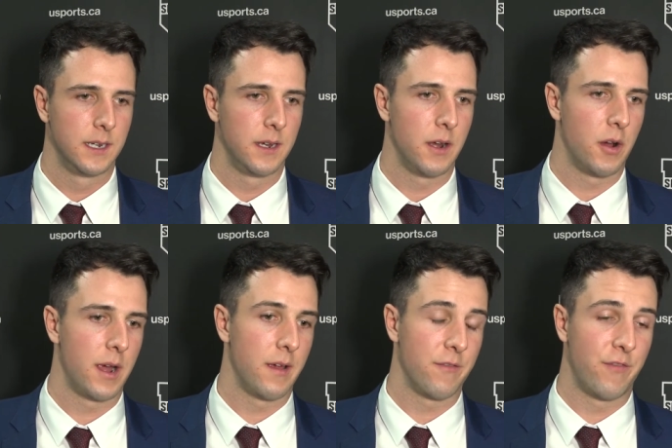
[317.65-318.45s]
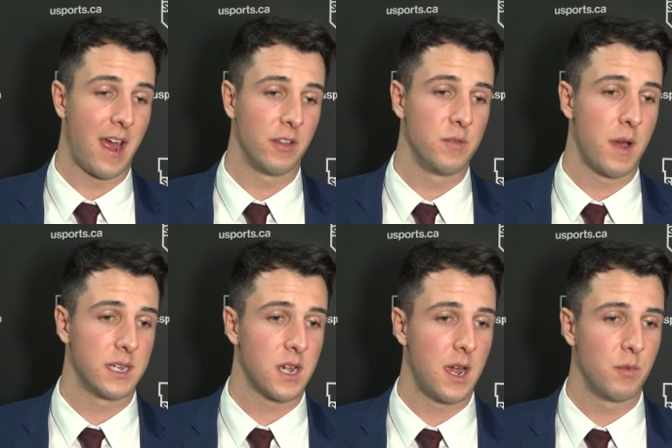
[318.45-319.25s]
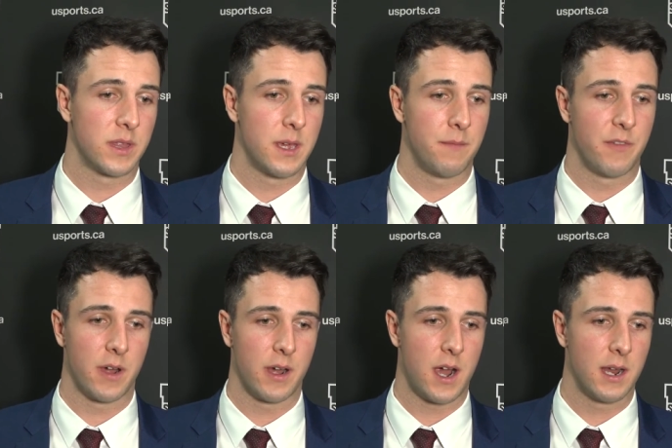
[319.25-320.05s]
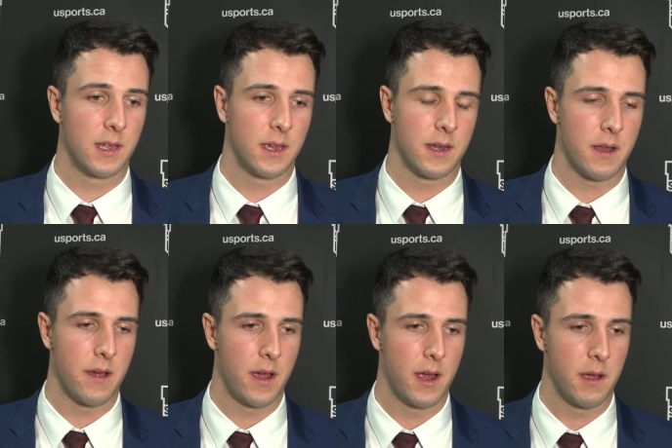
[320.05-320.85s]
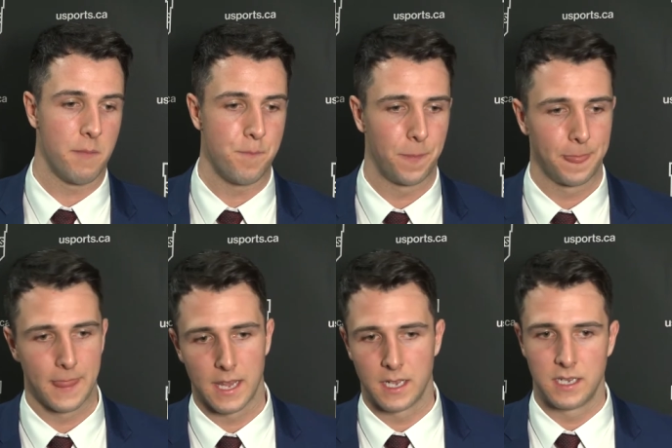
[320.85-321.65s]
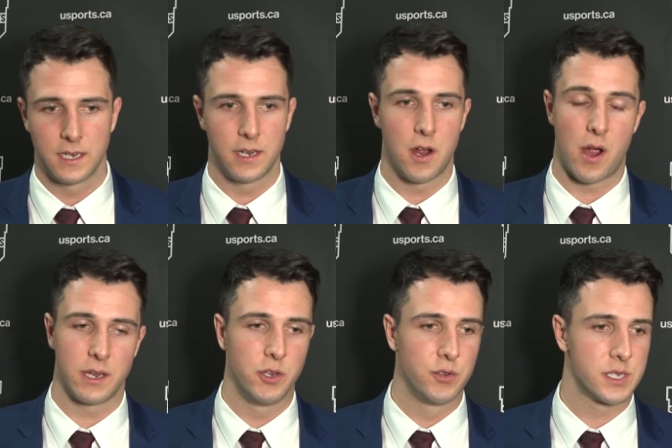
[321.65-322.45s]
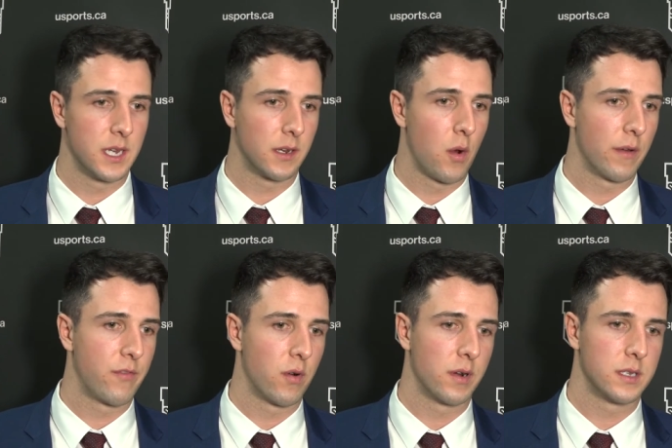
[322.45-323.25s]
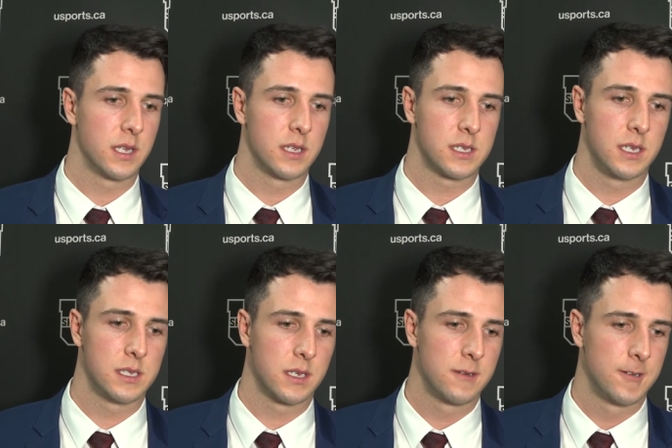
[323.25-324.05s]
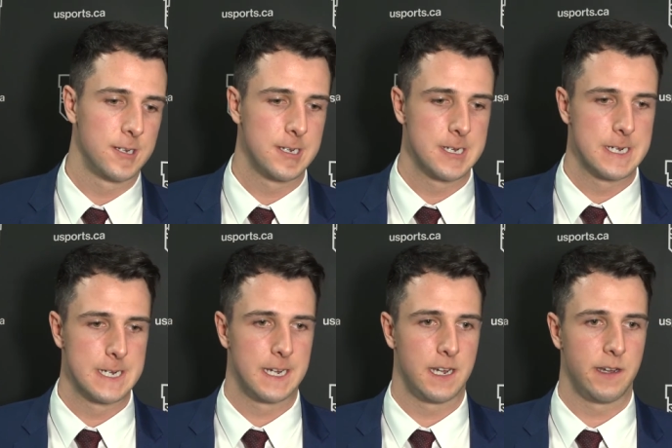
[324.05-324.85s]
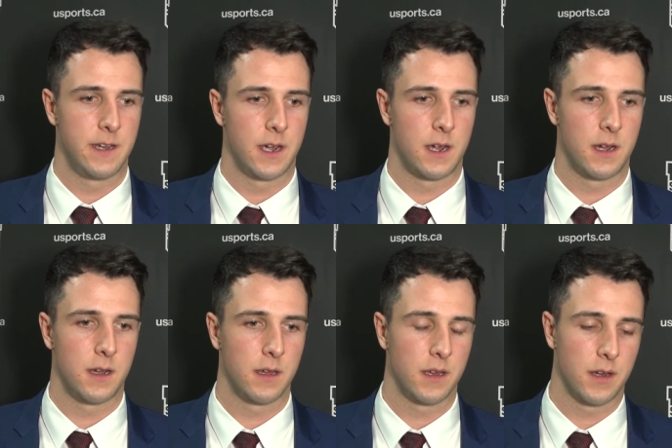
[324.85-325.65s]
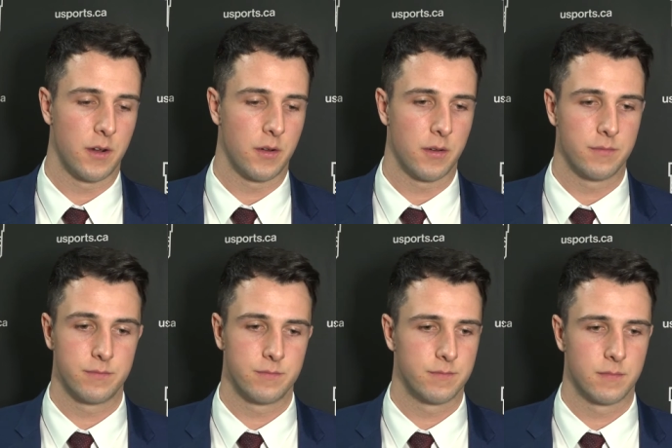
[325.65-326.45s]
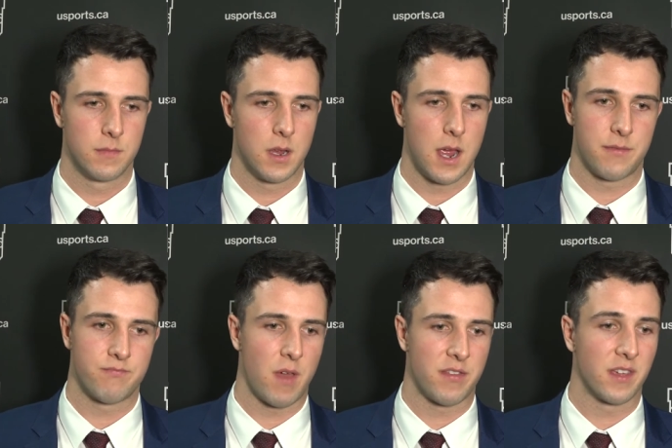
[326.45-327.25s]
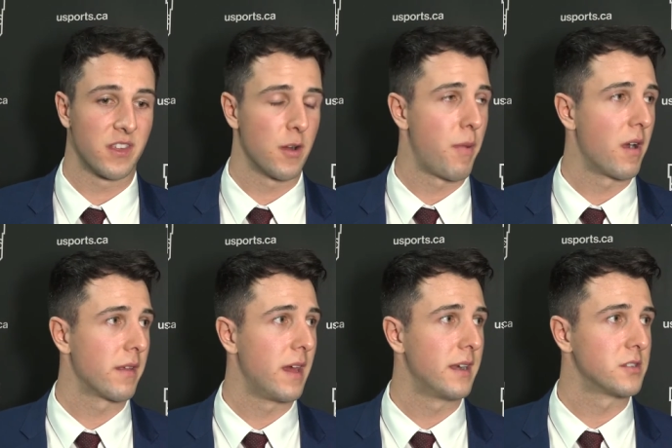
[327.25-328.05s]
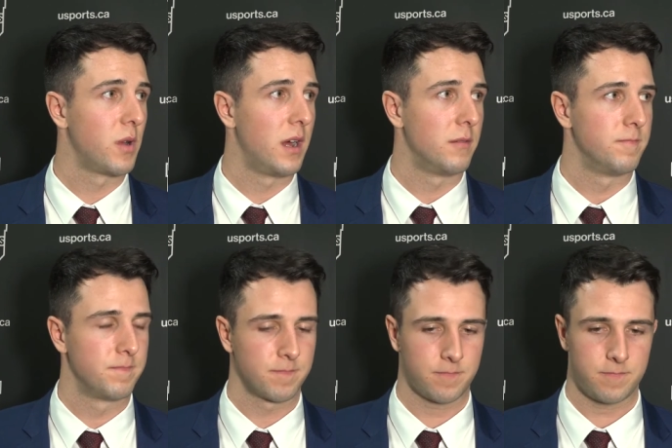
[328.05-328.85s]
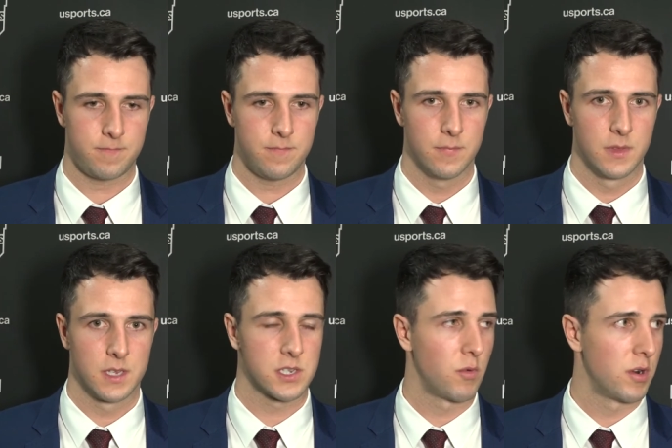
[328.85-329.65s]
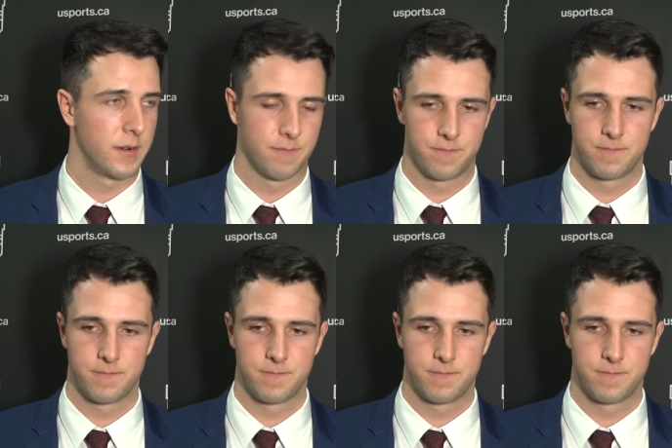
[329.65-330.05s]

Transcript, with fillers: you know, I value my time with them very highly, and you know, I used it going forward into the season, and you know, I think they're part of that as well, this award.